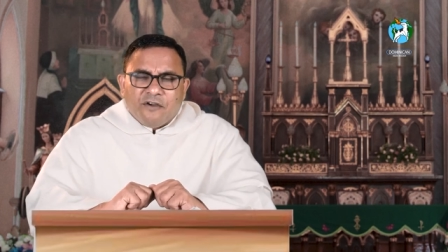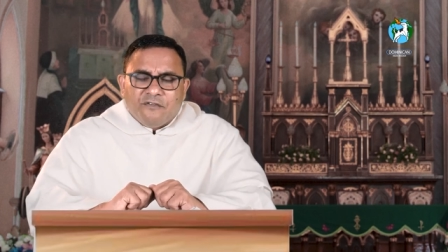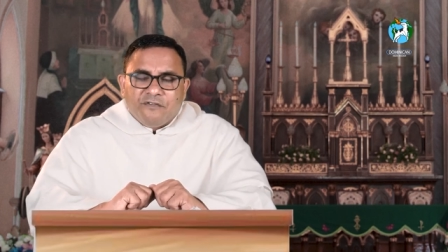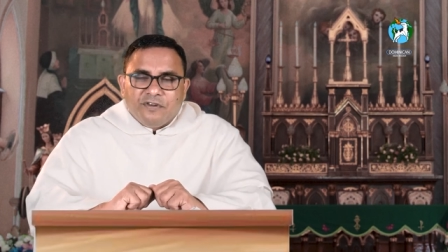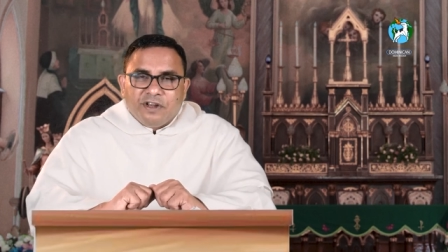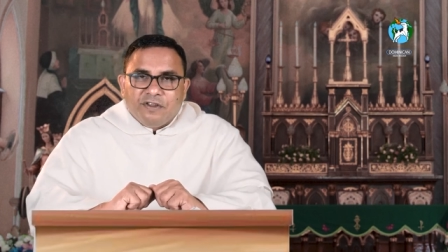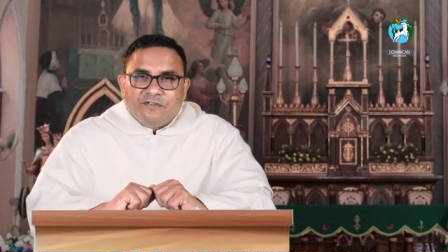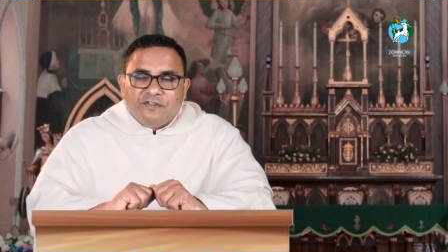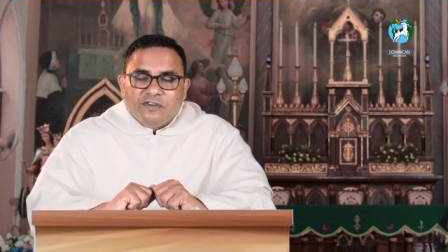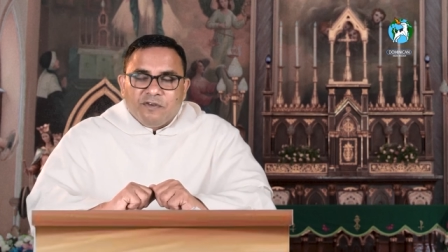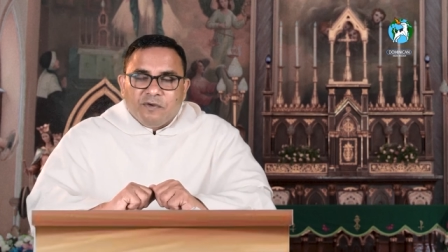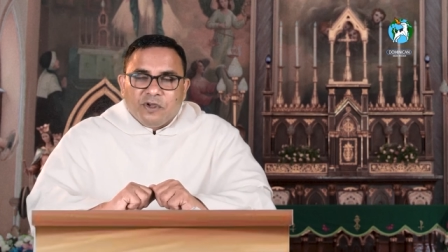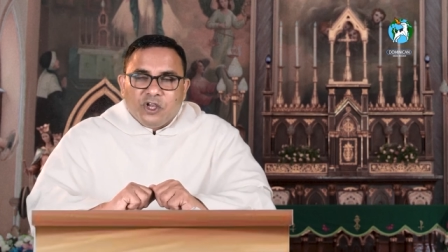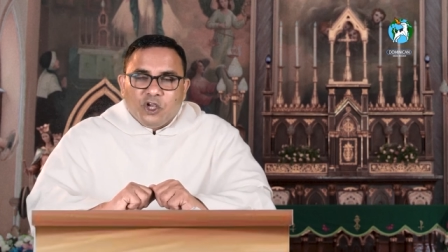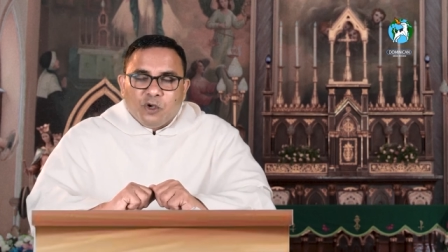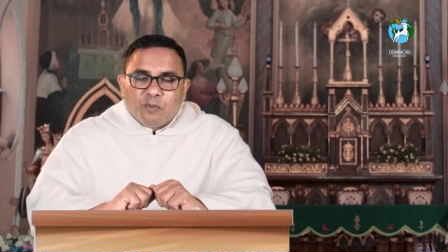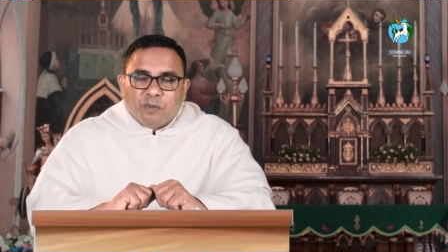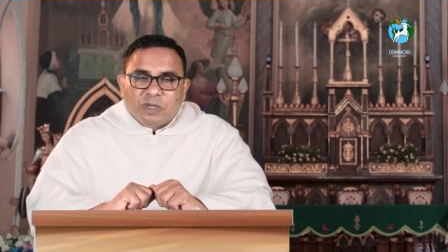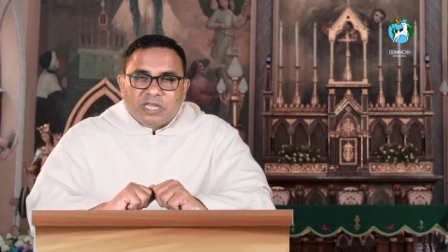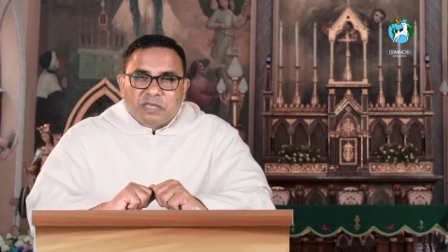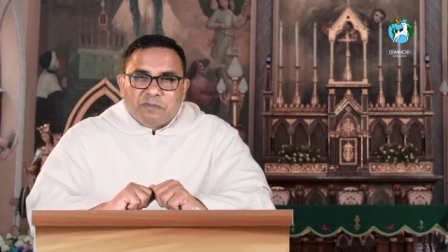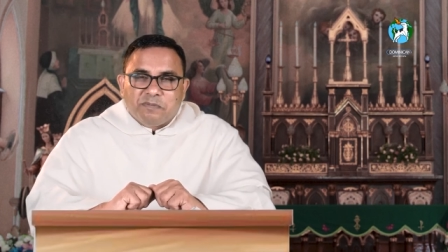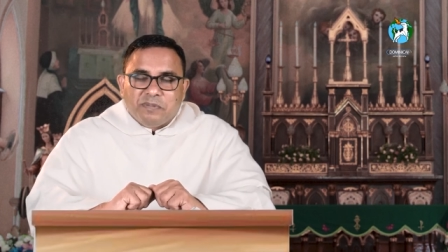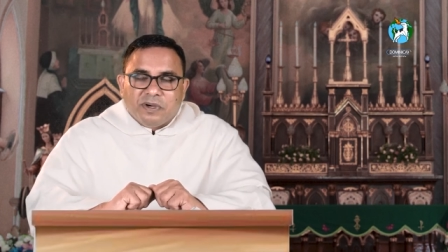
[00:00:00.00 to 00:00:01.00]
Every
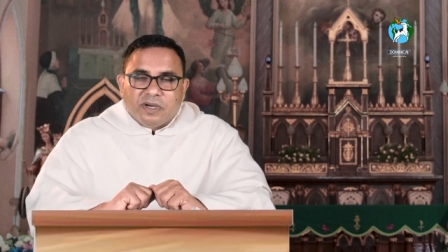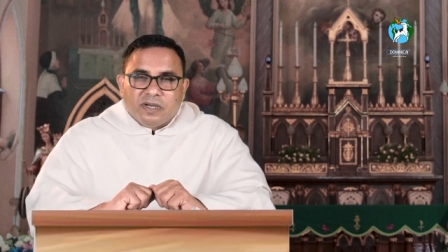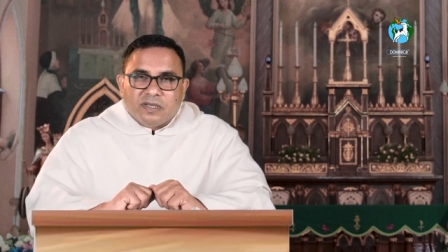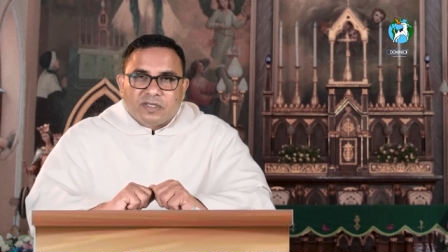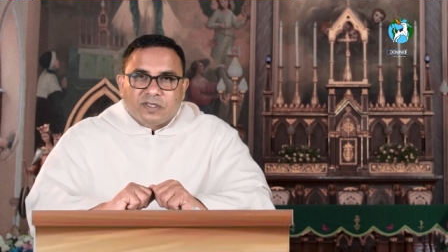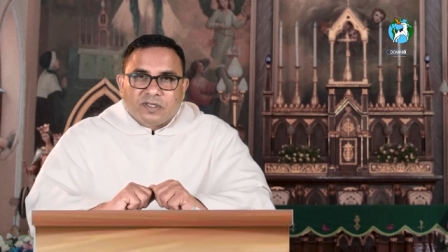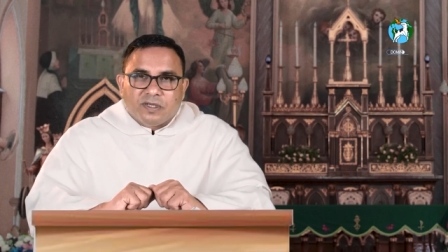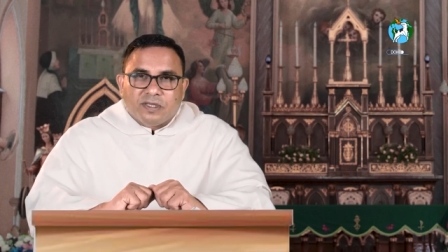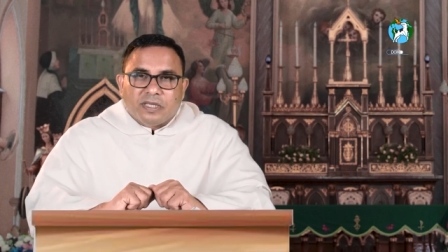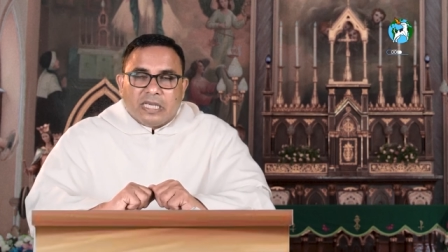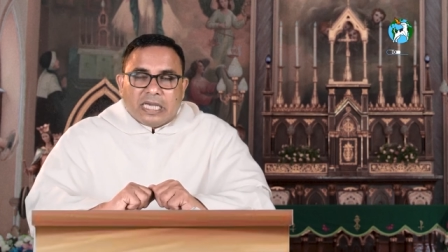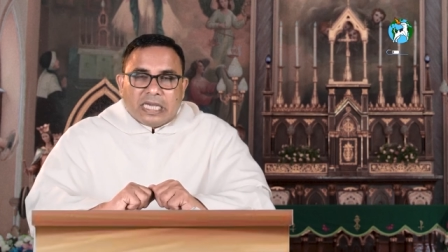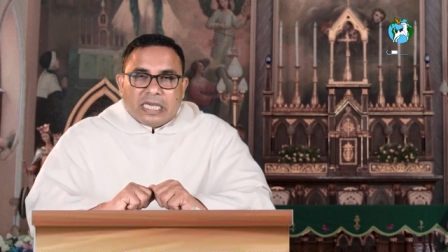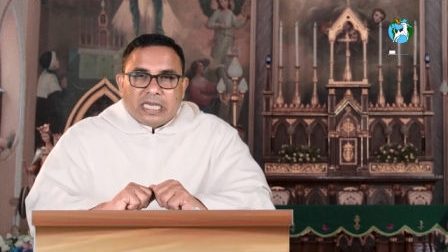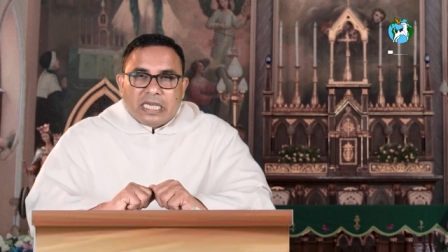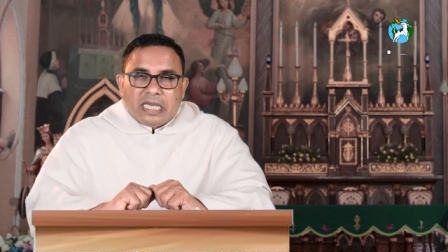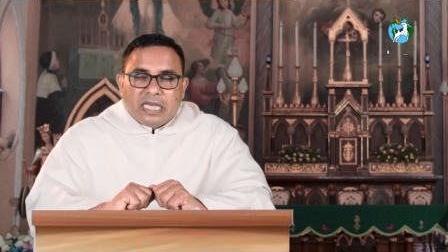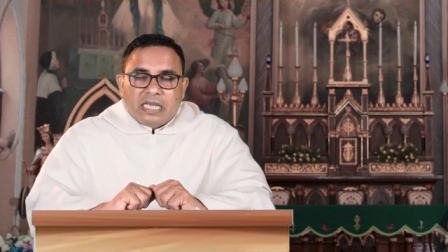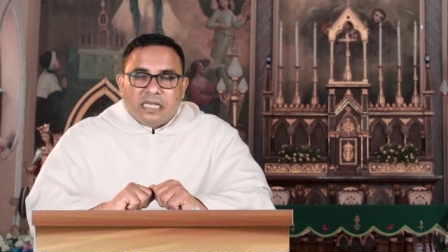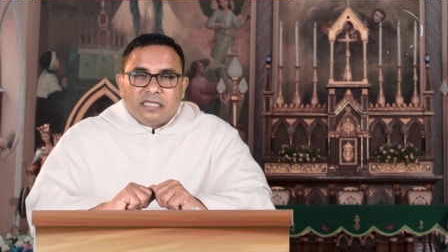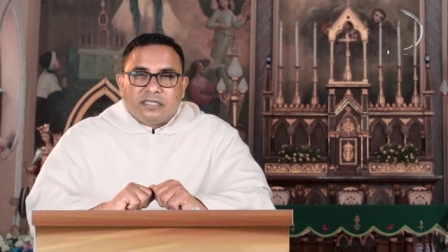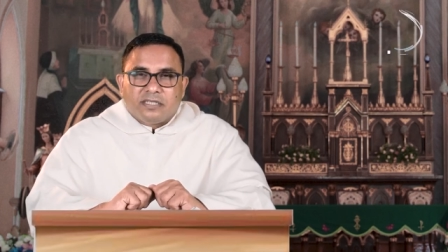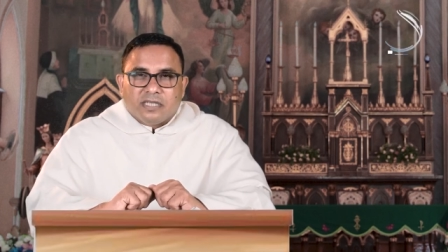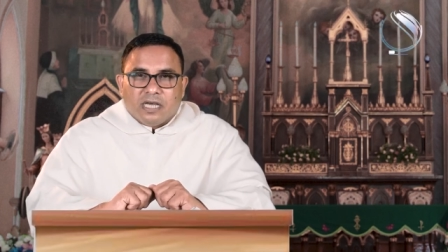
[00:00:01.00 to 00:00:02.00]
human person
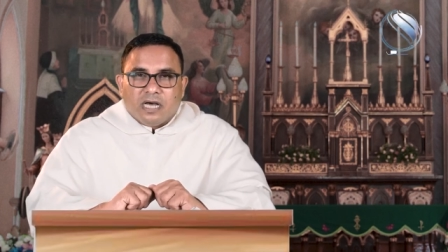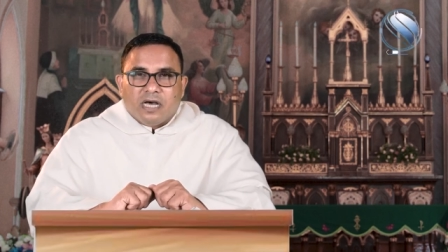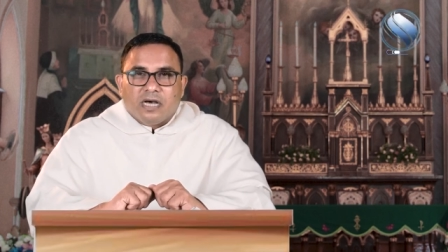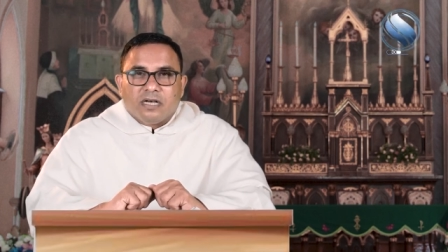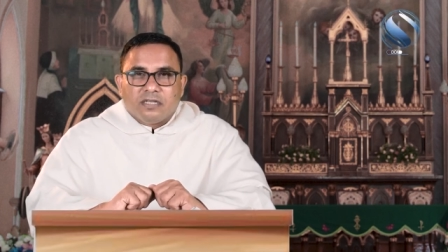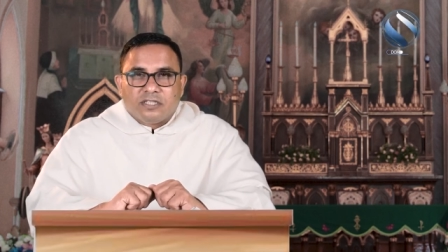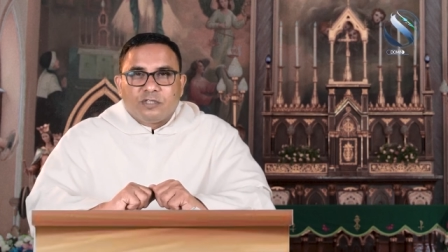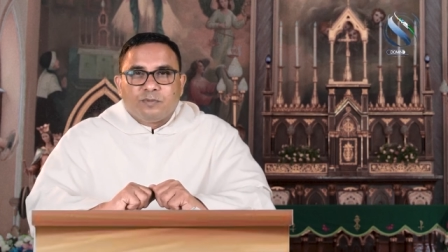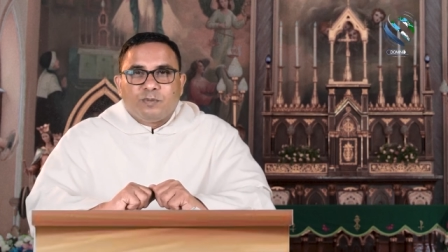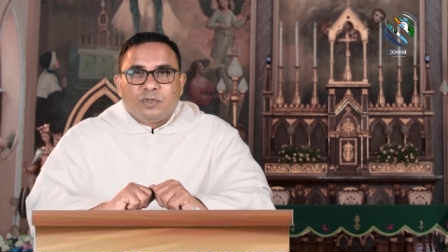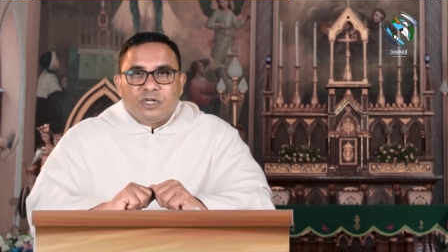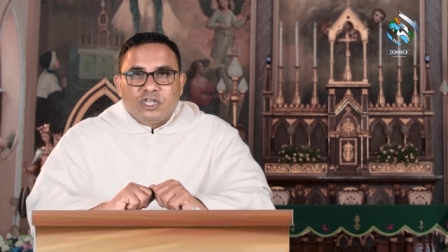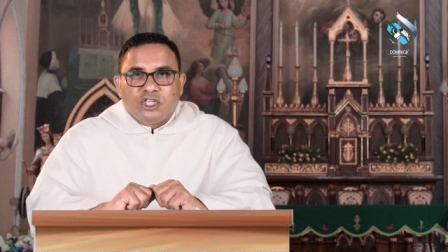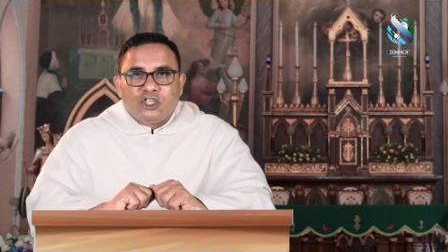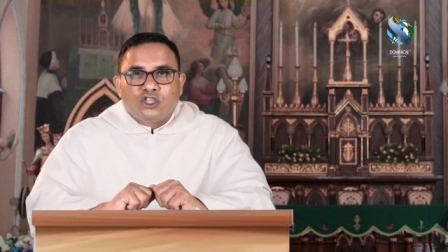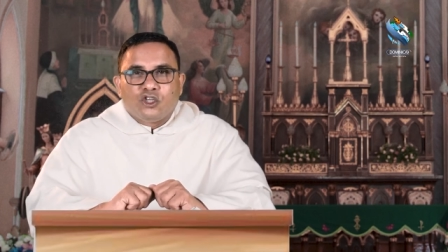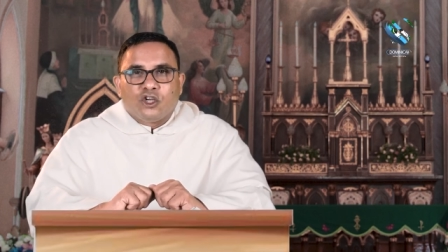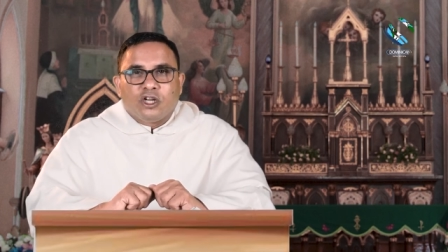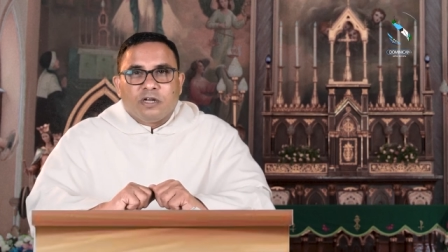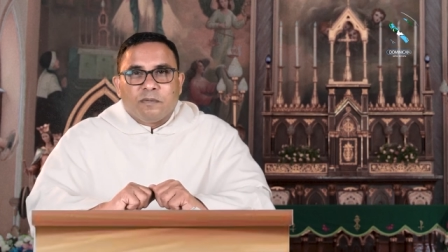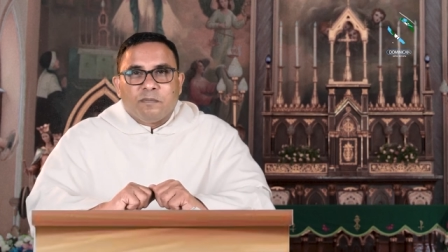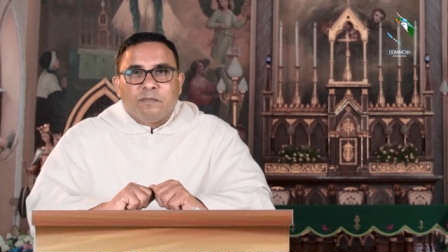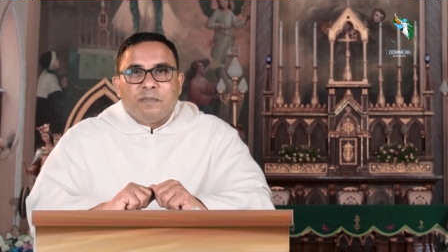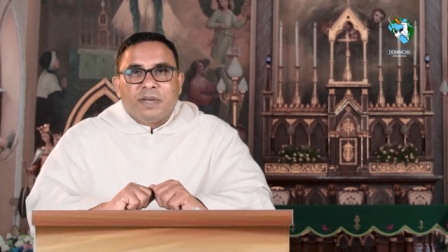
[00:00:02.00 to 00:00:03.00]
is a
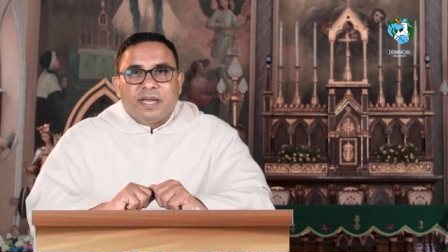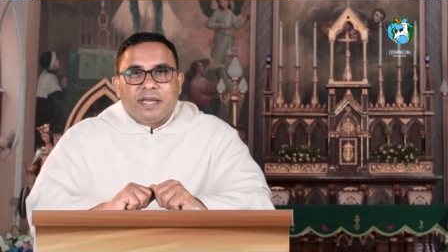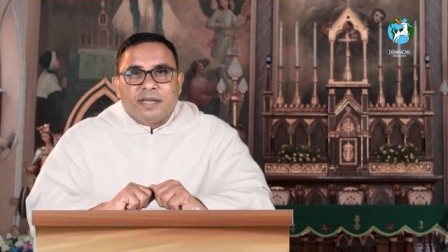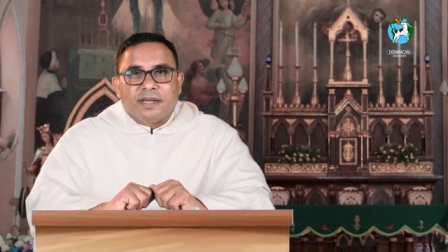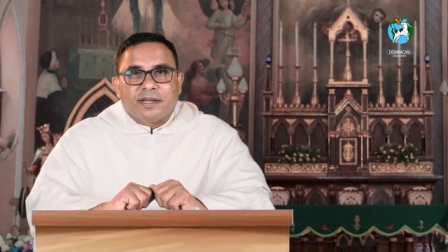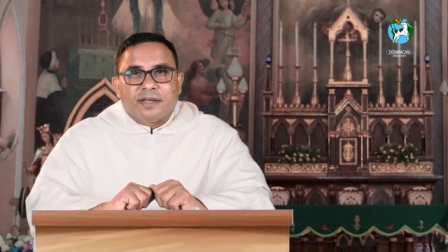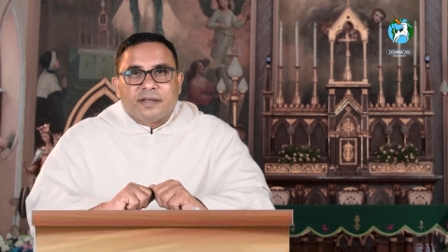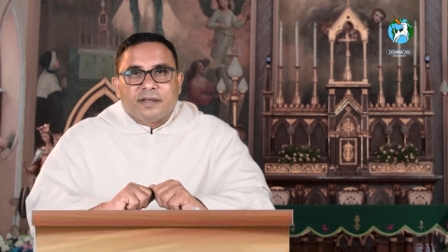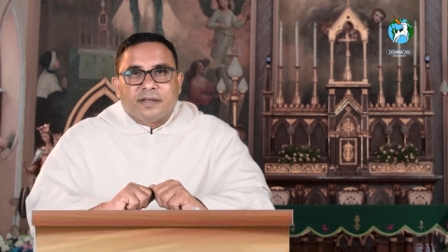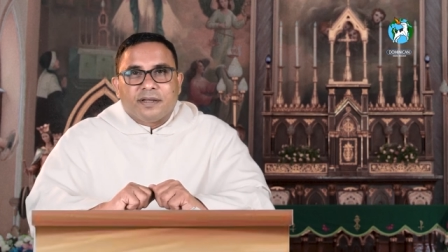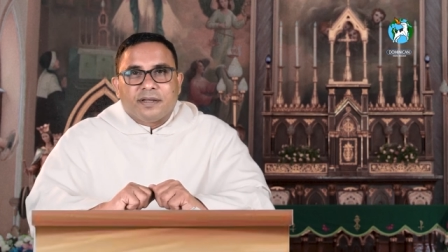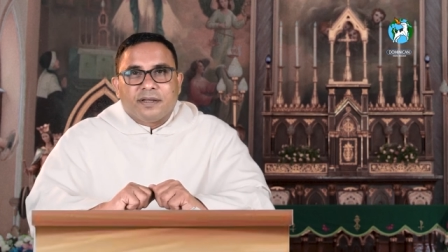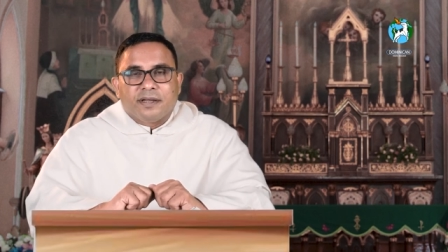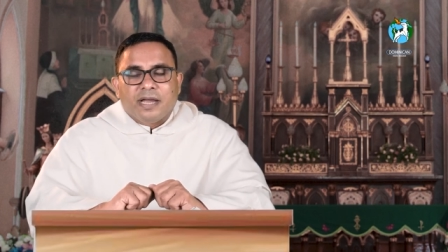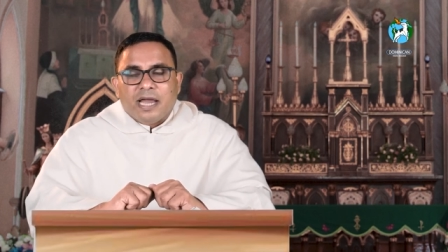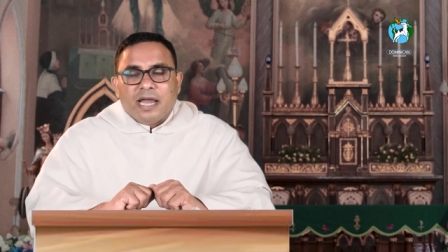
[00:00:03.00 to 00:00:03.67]
spiritual being.